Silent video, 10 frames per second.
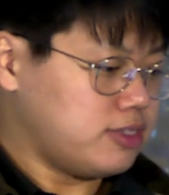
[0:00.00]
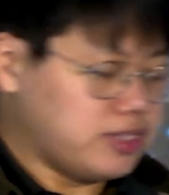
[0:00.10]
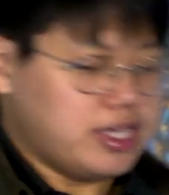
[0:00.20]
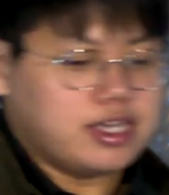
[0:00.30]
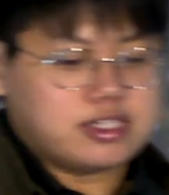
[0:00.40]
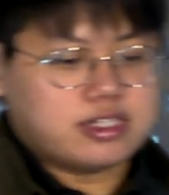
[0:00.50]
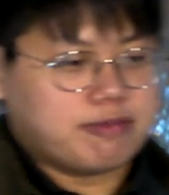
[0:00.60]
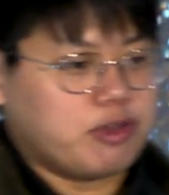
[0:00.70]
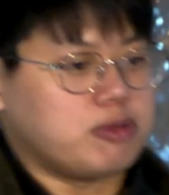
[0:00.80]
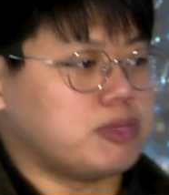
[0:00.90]
the thing is,
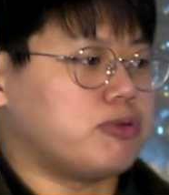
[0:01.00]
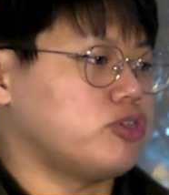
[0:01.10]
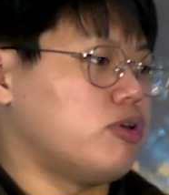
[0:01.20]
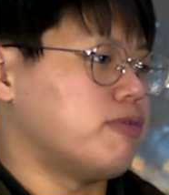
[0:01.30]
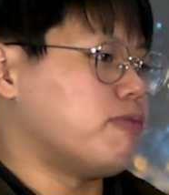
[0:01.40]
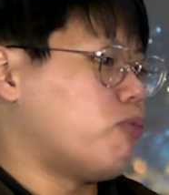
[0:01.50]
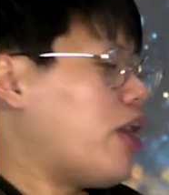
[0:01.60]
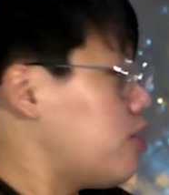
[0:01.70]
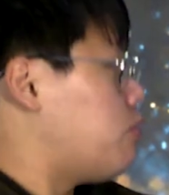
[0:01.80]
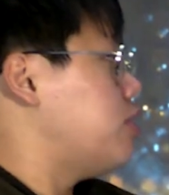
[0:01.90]
vLLM supports a
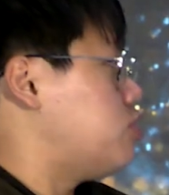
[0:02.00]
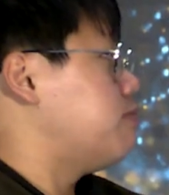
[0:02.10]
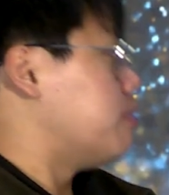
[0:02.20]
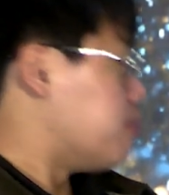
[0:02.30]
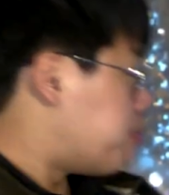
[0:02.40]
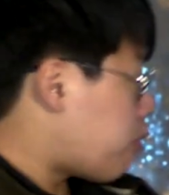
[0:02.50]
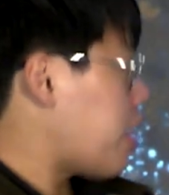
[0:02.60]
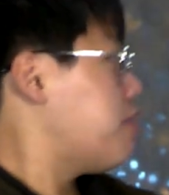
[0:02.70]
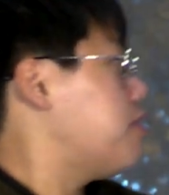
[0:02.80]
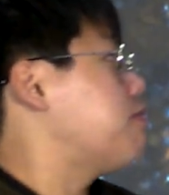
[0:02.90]
wide range of a
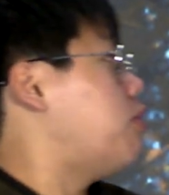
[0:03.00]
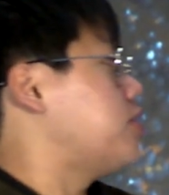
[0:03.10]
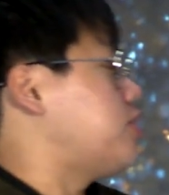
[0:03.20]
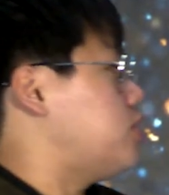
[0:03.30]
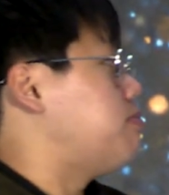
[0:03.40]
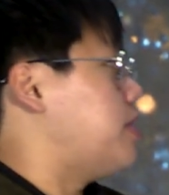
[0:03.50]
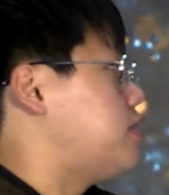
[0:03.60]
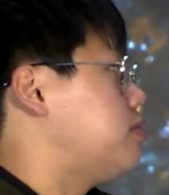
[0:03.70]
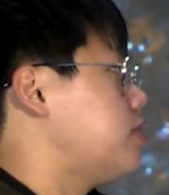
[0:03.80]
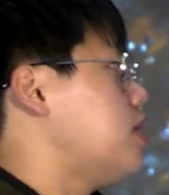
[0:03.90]
variety of quantization
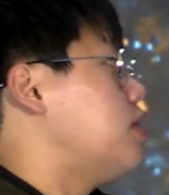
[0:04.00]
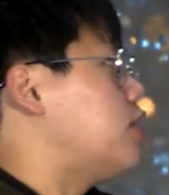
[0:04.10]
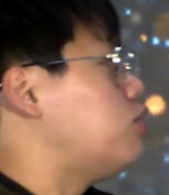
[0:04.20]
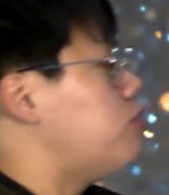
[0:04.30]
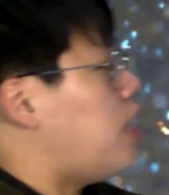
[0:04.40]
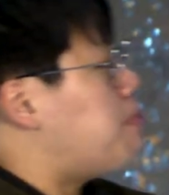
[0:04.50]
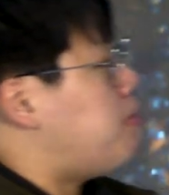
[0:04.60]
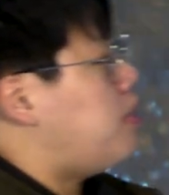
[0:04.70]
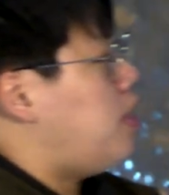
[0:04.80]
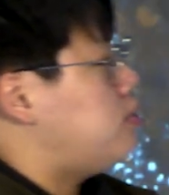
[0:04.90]
methods, including
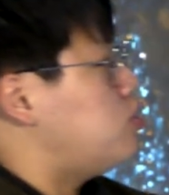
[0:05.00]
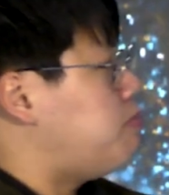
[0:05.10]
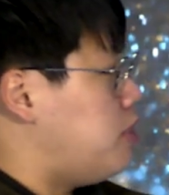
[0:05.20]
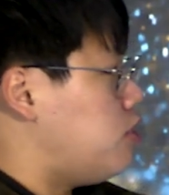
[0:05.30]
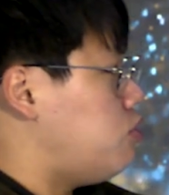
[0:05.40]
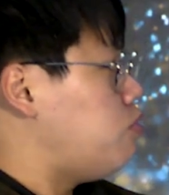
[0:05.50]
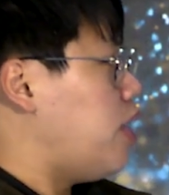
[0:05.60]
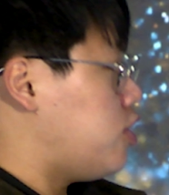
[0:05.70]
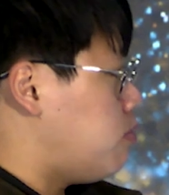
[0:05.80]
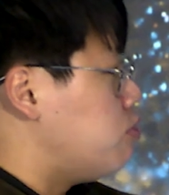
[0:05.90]
FP8, GPTQ,
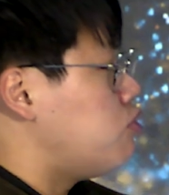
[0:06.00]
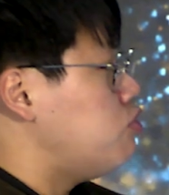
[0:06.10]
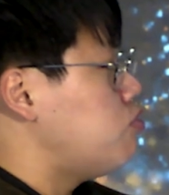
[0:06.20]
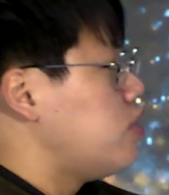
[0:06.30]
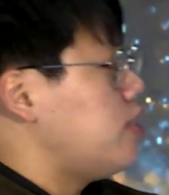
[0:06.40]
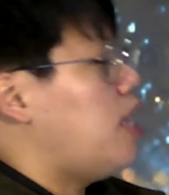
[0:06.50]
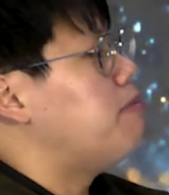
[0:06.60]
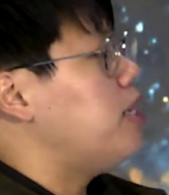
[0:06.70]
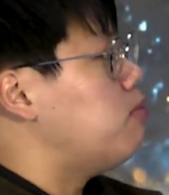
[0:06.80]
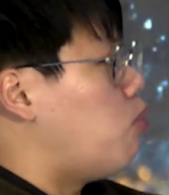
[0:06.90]
AWQ, and
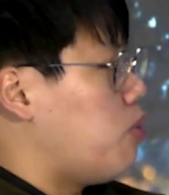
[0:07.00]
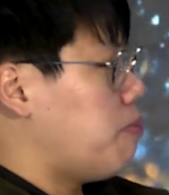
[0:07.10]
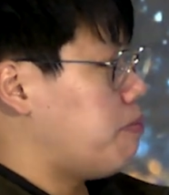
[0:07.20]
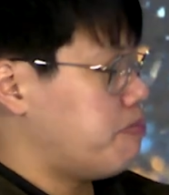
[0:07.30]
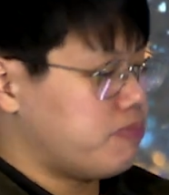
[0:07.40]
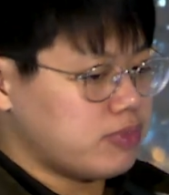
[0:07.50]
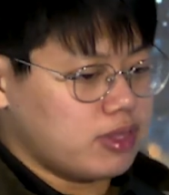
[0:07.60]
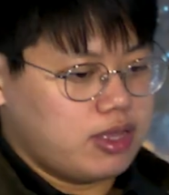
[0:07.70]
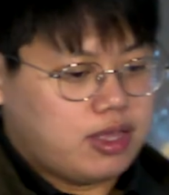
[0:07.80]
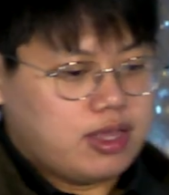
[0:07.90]
many more.
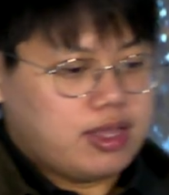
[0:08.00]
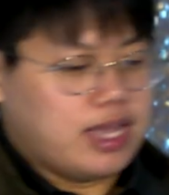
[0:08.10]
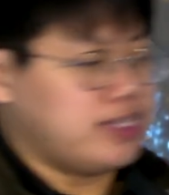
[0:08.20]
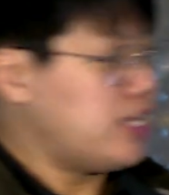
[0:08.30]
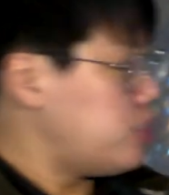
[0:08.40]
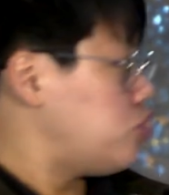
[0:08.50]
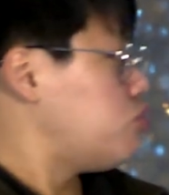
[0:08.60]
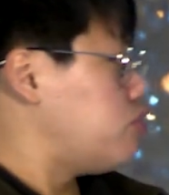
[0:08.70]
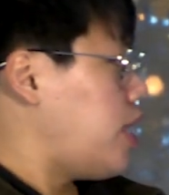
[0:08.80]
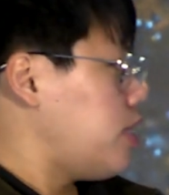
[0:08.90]
And in addition
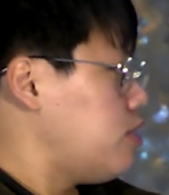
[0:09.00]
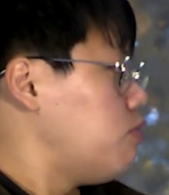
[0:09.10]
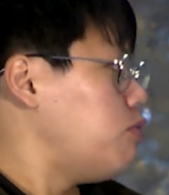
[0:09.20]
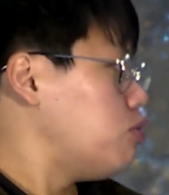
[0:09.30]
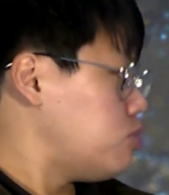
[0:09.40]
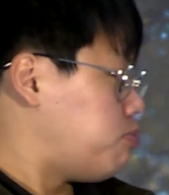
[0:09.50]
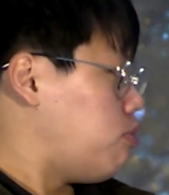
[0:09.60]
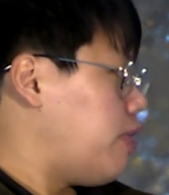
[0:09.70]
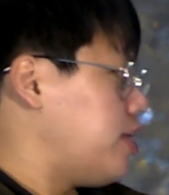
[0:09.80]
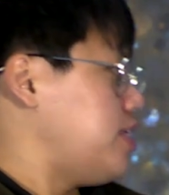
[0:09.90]
to that, we also
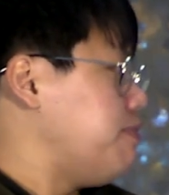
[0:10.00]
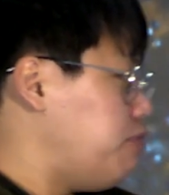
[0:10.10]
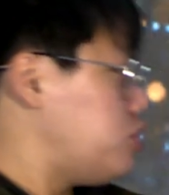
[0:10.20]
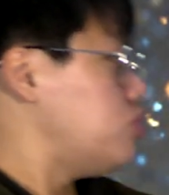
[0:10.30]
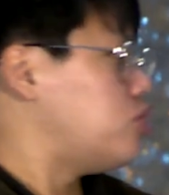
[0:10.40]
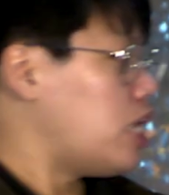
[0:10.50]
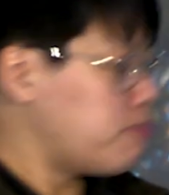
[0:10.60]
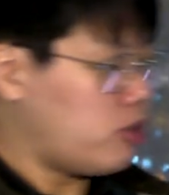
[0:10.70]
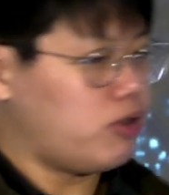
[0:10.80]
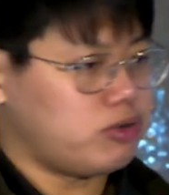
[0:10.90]
provide efficient gem
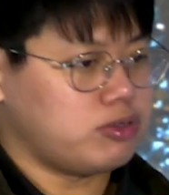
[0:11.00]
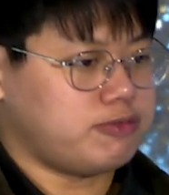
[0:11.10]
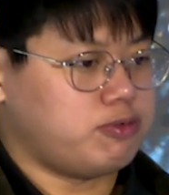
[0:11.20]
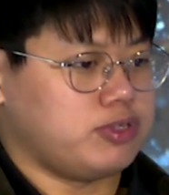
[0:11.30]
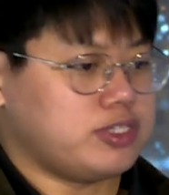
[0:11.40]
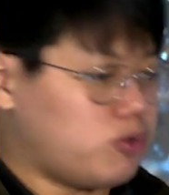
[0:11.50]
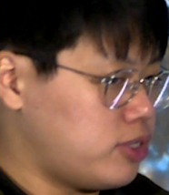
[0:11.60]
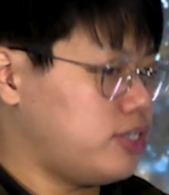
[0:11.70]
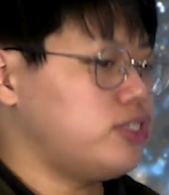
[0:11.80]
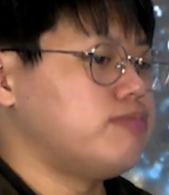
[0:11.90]
kernels for this
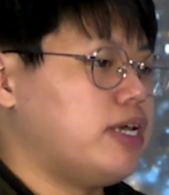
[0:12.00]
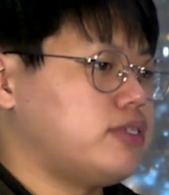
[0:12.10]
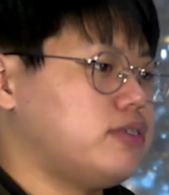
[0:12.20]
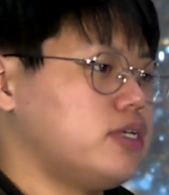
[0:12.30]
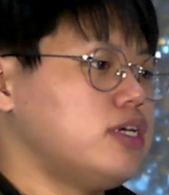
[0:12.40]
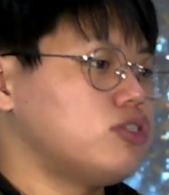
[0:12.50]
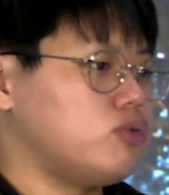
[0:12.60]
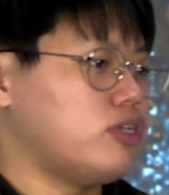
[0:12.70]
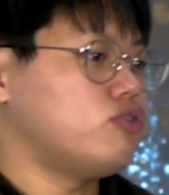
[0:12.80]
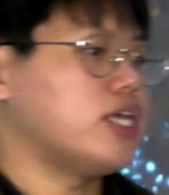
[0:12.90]
quantization method so
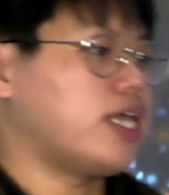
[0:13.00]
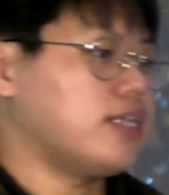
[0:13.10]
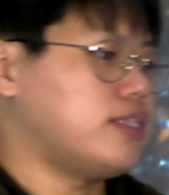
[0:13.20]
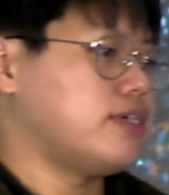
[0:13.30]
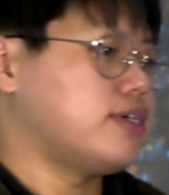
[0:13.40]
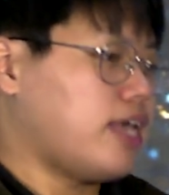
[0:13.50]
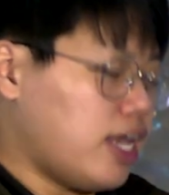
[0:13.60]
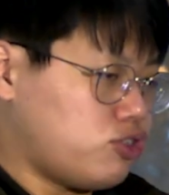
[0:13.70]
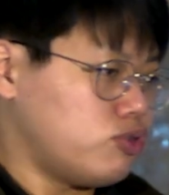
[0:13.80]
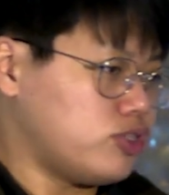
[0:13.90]
that you can get the
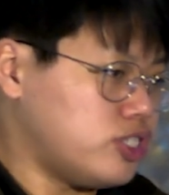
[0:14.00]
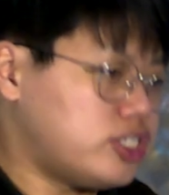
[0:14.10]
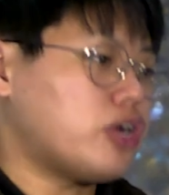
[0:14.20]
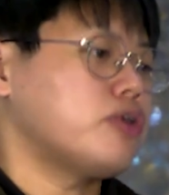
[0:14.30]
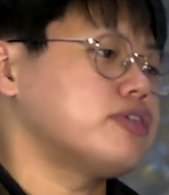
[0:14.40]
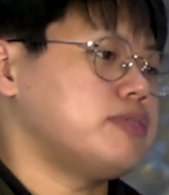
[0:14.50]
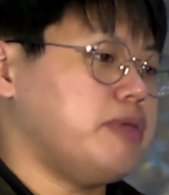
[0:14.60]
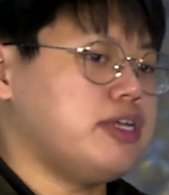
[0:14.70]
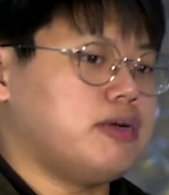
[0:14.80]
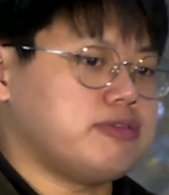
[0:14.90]
actual desired
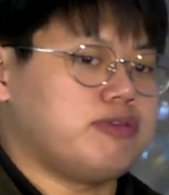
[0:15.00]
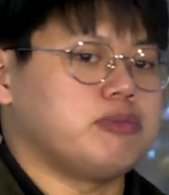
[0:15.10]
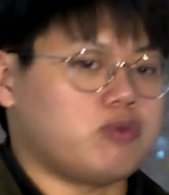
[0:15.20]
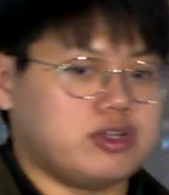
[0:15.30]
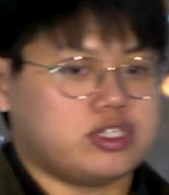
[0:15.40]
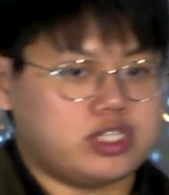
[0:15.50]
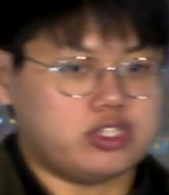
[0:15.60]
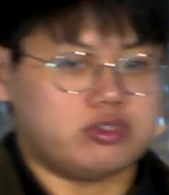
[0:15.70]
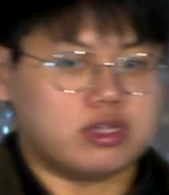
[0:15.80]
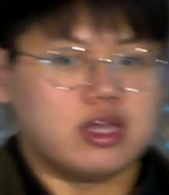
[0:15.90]
speedups from the
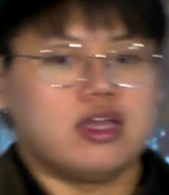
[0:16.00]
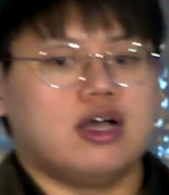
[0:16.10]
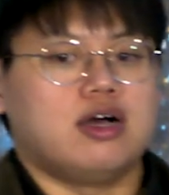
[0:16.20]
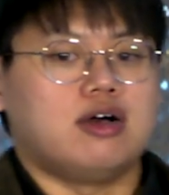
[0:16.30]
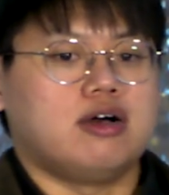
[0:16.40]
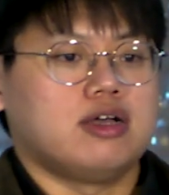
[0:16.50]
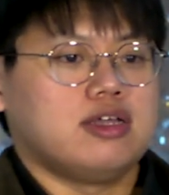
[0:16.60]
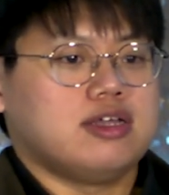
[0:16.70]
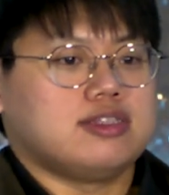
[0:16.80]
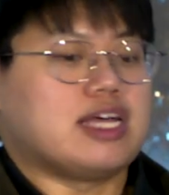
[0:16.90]
quantization.
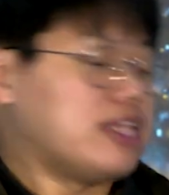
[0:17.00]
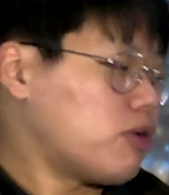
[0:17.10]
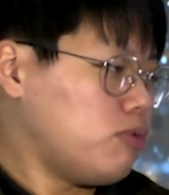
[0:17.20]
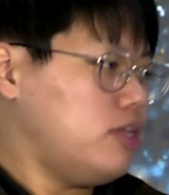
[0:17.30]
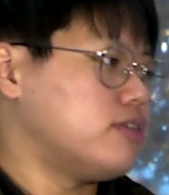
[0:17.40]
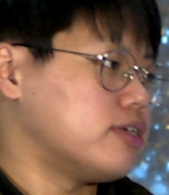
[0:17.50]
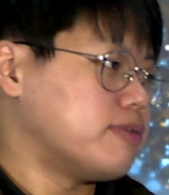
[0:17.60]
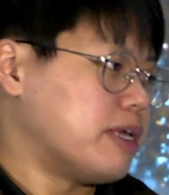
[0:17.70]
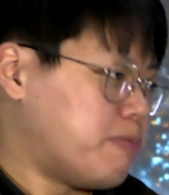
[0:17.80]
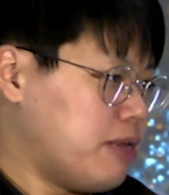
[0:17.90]
Not only the
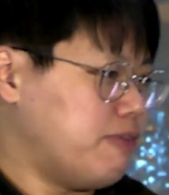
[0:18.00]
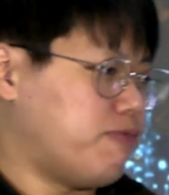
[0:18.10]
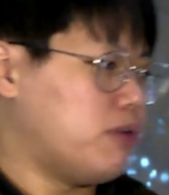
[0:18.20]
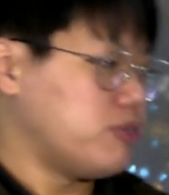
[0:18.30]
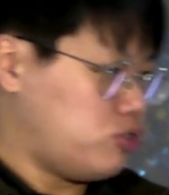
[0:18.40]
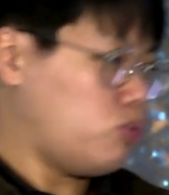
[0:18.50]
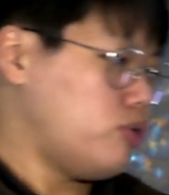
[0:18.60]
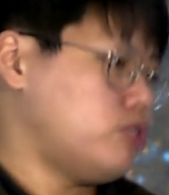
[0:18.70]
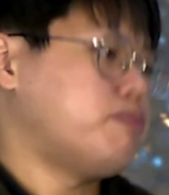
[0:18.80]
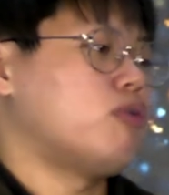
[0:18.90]
can benefit from the
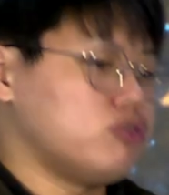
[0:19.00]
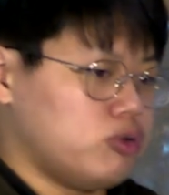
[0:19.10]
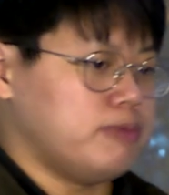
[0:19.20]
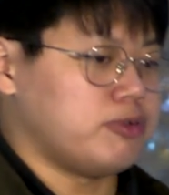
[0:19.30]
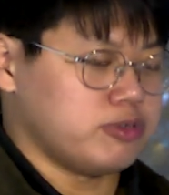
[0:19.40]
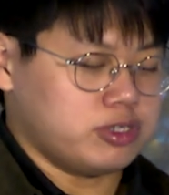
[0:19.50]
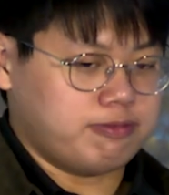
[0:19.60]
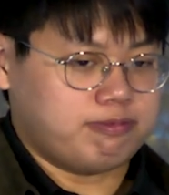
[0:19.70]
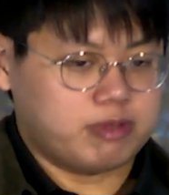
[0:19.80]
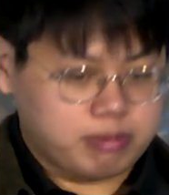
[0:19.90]
storage, but also in terms of
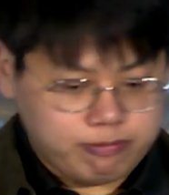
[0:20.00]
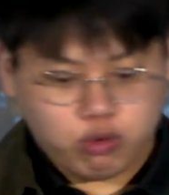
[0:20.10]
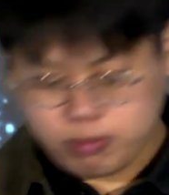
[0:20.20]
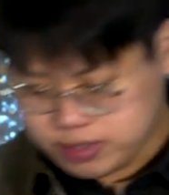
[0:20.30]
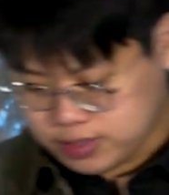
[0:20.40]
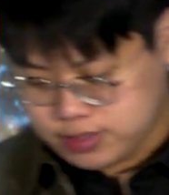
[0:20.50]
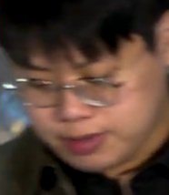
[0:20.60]
the performance.